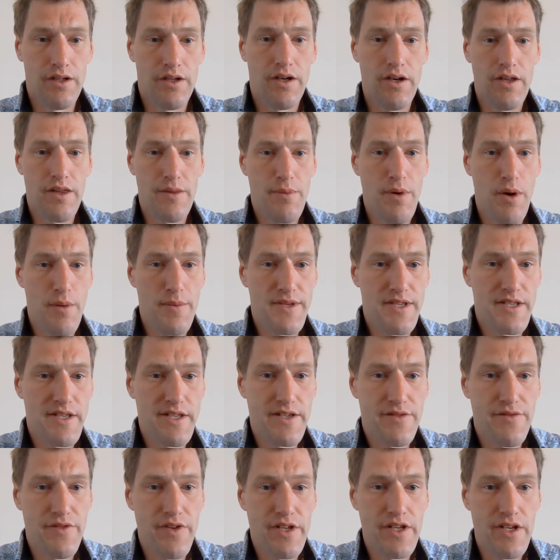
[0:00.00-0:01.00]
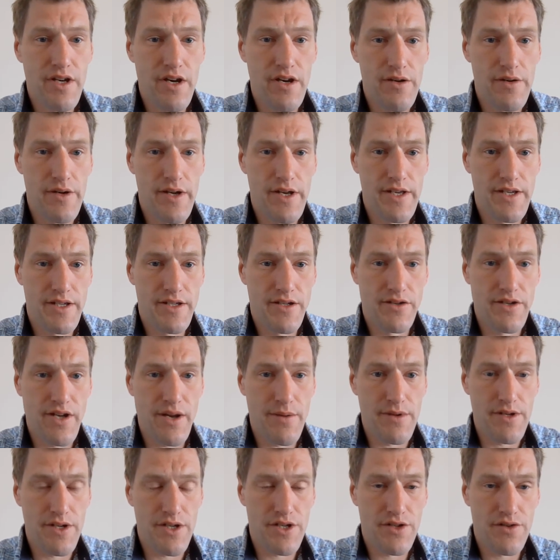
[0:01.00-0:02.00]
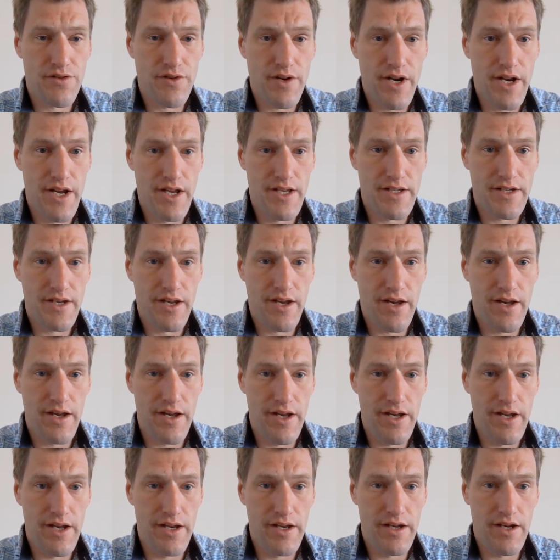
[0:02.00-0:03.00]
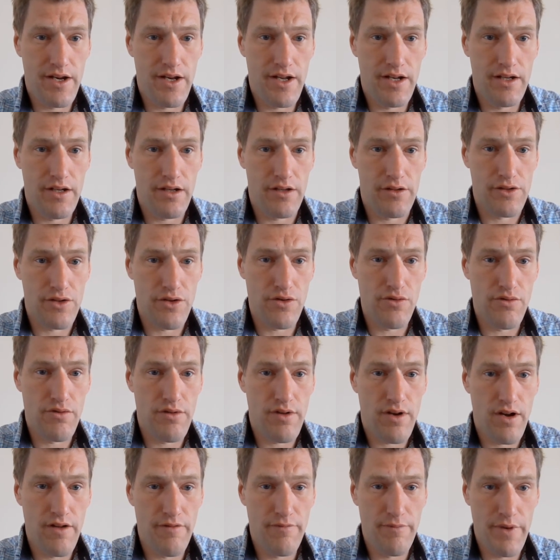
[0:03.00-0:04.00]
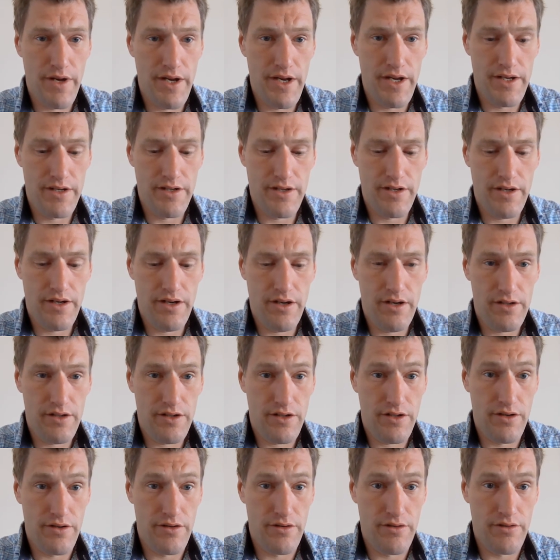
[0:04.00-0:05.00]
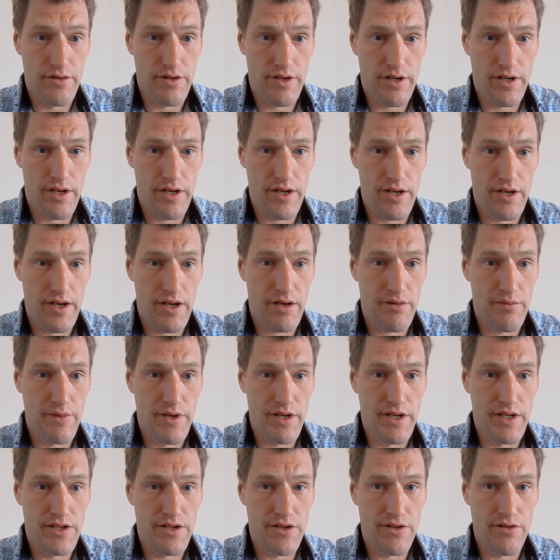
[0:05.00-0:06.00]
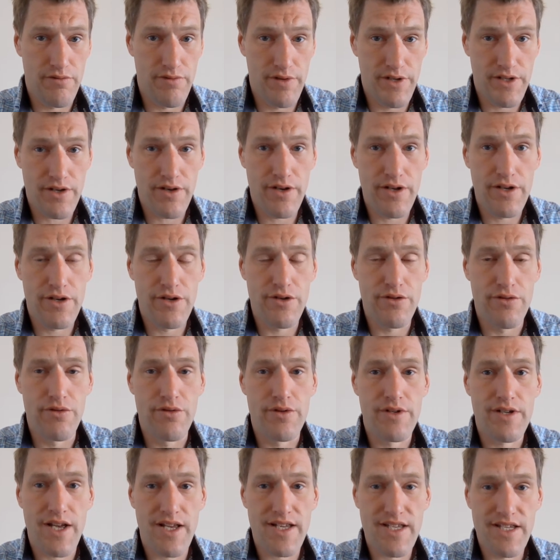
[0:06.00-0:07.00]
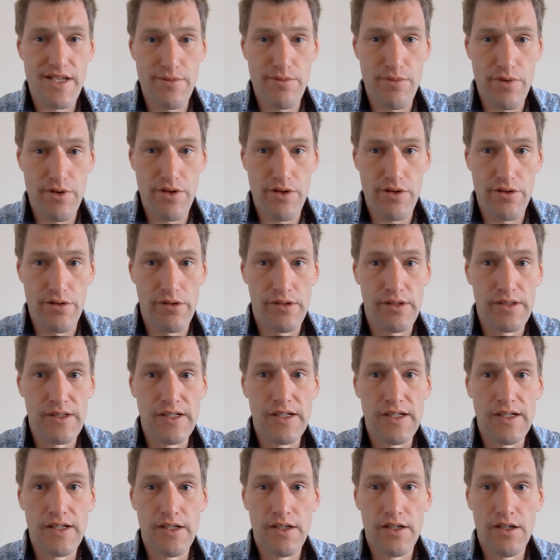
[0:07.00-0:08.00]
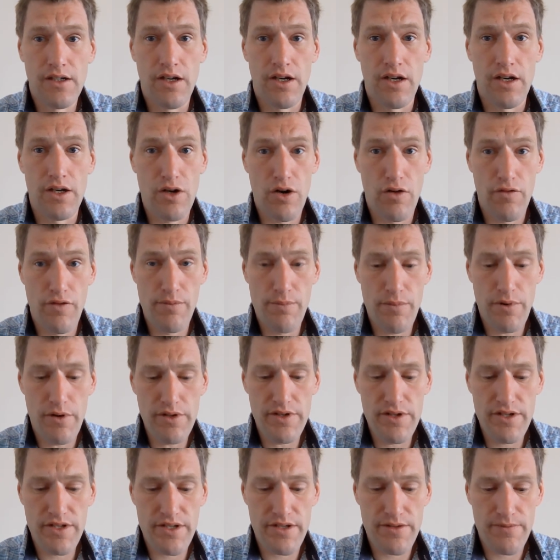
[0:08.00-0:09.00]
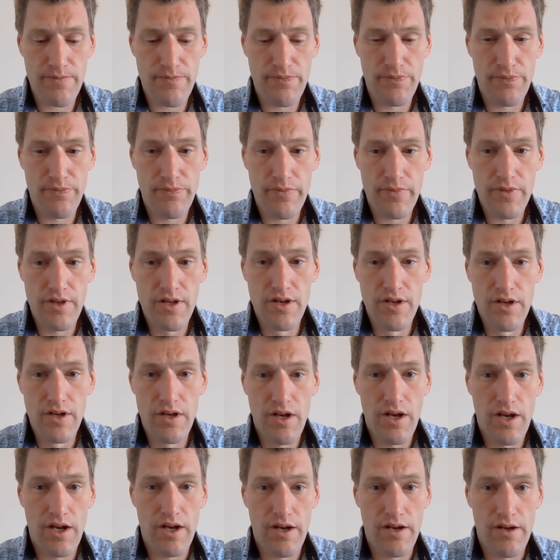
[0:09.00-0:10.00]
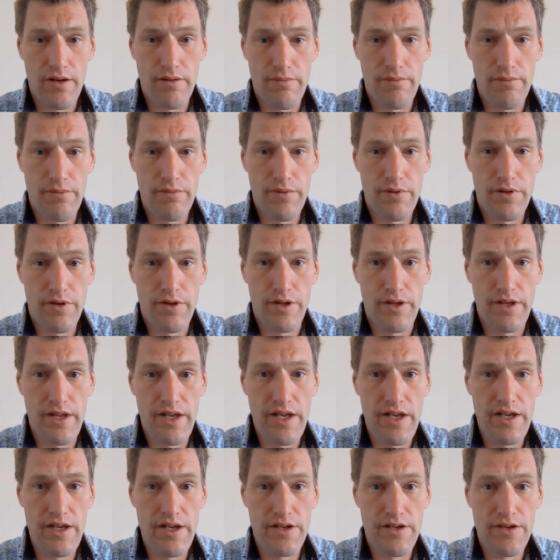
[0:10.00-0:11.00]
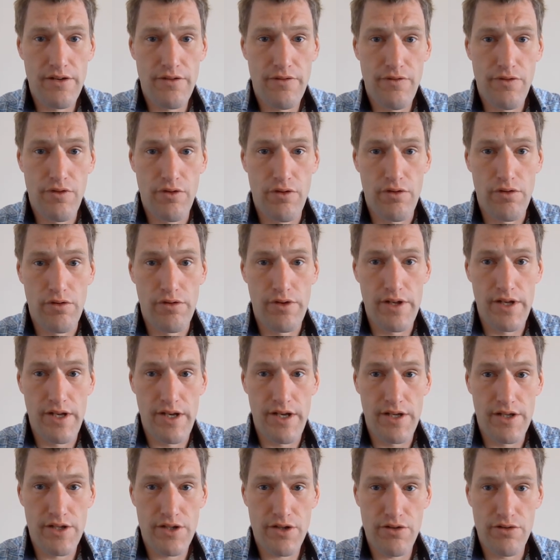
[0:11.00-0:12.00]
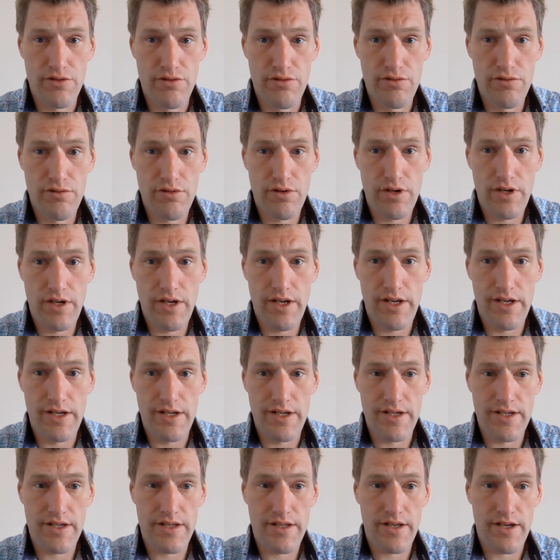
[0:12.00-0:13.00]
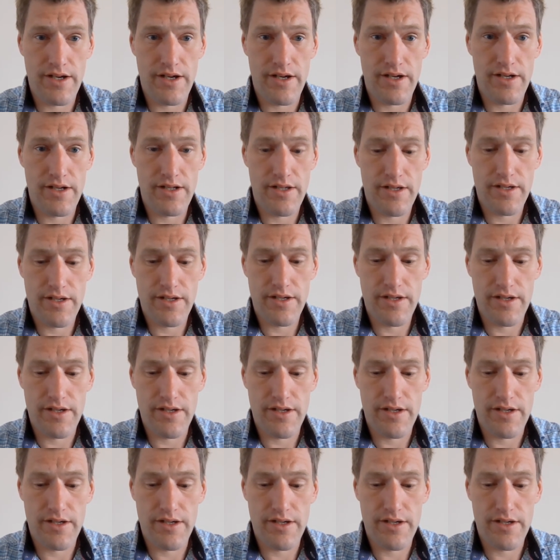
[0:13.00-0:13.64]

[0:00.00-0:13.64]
Right, the purpose of this video is to demonstrate a little tool that I've made to help me to recycle Tassimo coffee pods. The need for the tool is that